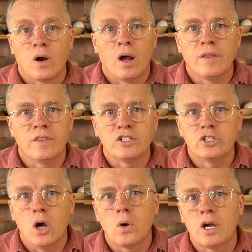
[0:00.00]
I, the
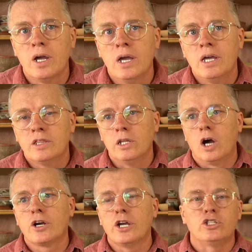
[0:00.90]
soak, the
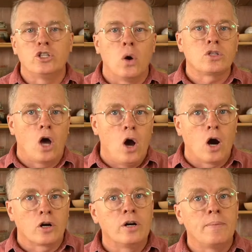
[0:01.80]
longer you soak, the
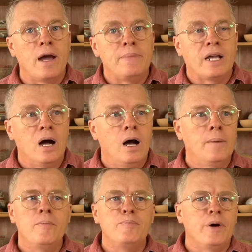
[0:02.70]
harder it might
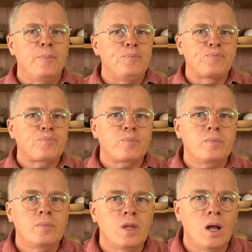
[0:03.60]
become. But
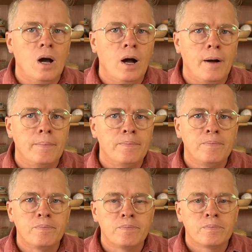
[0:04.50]
um,
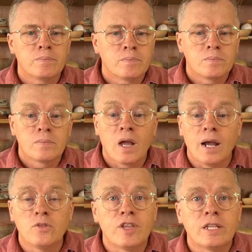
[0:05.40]
I
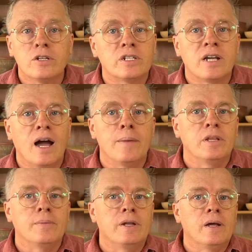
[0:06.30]
don't think there's a time
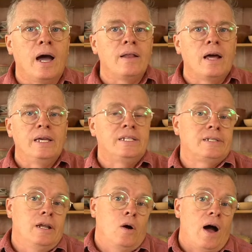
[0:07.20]
limit. I at least
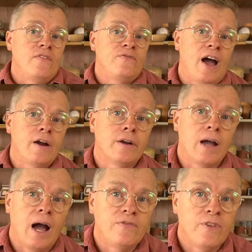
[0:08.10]
you know I fired
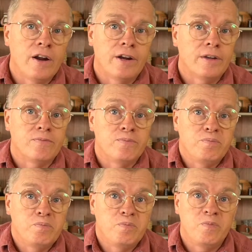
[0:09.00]
I fired in
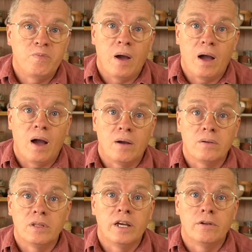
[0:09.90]
uh,
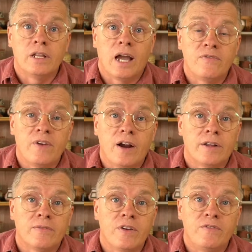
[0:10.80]
literally I fired
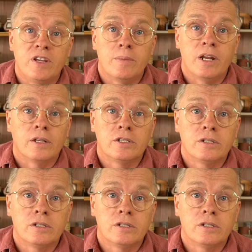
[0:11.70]
in 15 minutes.